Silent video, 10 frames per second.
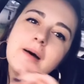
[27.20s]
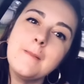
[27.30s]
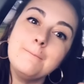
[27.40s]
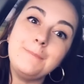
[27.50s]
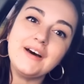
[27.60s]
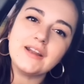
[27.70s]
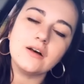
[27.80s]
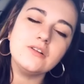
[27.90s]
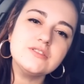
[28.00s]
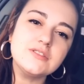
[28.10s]
But
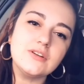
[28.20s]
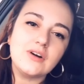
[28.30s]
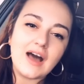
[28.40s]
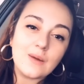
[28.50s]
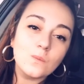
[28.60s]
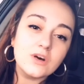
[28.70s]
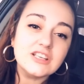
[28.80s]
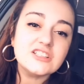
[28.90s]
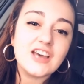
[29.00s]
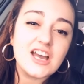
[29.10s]
also, I
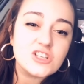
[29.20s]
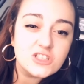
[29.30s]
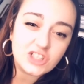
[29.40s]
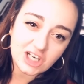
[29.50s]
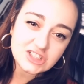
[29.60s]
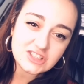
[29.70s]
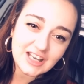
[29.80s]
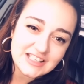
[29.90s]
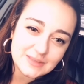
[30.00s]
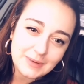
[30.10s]
wanted to actually talk to you
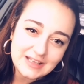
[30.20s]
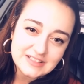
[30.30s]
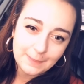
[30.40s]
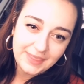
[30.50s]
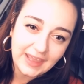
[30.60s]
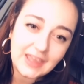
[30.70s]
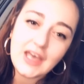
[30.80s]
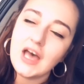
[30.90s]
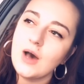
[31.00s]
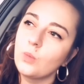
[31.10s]
guys about something.
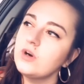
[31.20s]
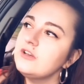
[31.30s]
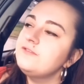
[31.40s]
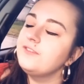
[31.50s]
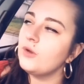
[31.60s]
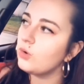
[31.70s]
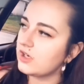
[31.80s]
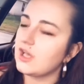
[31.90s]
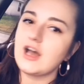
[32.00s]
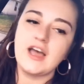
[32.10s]
We're in
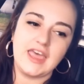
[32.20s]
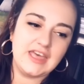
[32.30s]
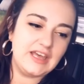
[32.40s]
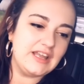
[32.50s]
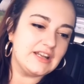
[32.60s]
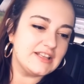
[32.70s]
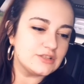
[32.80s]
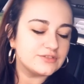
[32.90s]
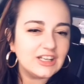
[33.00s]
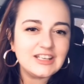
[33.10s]
Florida, and as
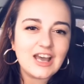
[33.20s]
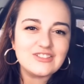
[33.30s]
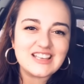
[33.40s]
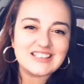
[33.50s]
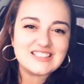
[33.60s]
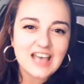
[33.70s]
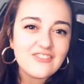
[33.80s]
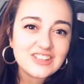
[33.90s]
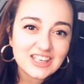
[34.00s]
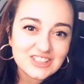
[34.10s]
of right now, it's like
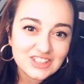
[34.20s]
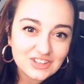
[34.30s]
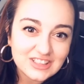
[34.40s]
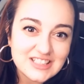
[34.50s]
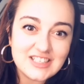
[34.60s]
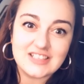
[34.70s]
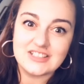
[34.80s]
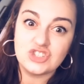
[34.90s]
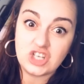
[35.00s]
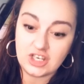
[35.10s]
78 degrees as
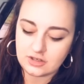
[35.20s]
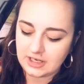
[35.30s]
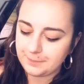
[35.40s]
of January.